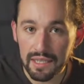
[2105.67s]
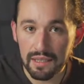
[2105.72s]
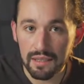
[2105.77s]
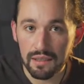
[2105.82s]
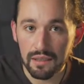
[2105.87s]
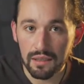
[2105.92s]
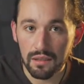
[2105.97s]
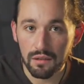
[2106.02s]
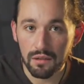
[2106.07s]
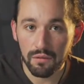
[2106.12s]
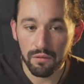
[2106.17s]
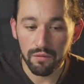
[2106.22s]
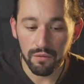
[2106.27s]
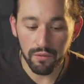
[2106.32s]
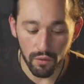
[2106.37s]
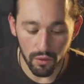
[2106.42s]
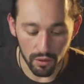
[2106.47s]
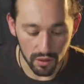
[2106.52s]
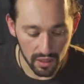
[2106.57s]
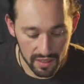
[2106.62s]
for,
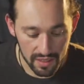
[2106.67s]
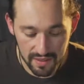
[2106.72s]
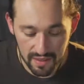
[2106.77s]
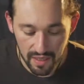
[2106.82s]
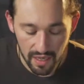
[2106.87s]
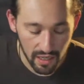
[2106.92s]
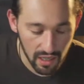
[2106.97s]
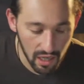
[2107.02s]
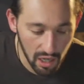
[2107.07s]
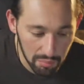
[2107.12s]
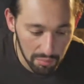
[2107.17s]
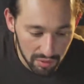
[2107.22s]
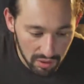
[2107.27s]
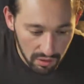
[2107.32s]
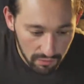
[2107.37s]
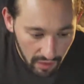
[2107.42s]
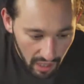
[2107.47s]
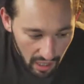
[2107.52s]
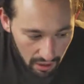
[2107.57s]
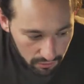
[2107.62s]
let's say, a couple of
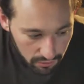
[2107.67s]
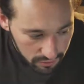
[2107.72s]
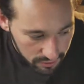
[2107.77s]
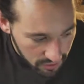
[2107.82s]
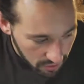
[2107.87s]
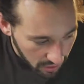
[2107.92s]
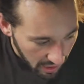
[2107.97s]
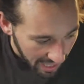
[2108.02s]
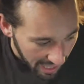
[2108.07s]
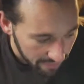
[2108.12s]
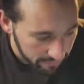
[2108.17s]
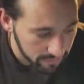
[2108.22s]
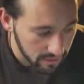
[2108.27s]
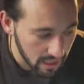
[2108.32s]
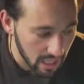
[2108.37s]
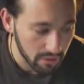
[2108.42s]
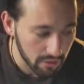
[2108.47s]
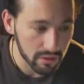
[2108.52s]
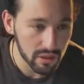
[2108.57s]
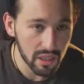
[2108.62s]
hours or half an
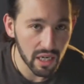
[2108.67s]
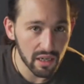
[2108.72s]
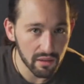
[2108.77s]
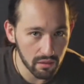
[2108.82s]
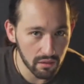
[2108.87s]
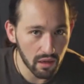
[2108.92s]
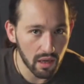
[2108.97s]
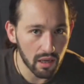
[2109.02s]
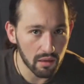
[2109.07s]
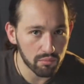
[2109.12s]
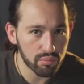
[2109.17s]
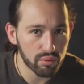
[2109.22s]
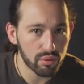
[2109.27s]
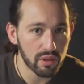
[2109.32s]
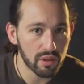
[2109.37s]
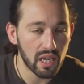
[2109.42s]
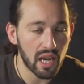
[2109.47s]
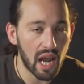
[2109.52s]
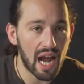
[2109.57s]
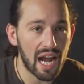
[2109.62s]
hour at pretty
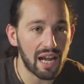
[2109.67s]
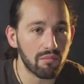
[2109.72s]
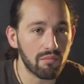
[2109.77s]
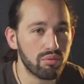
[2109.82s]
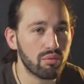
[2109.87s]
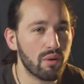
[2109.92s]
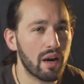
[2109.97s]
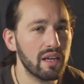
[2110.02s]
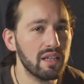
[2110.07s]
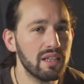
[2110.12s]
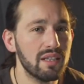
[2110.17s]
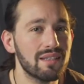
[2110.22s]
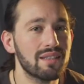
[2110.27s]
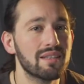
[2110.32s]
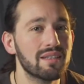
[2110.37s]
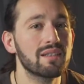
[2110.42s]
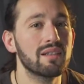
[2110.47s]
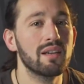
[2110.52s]
high brightness,